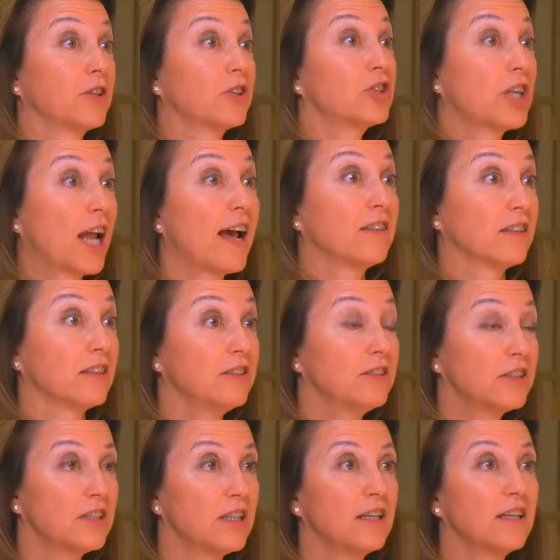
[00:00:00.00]
feel
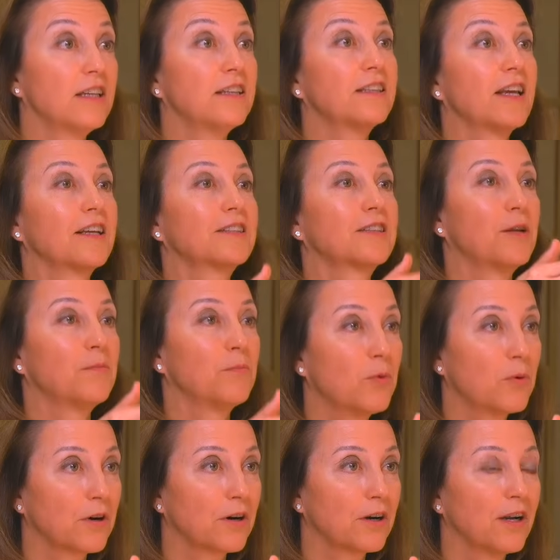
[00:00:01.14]
challenged, he takes on
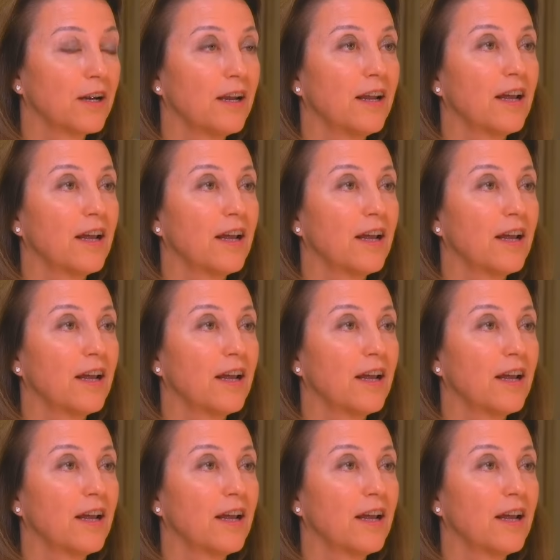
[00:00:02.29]
more,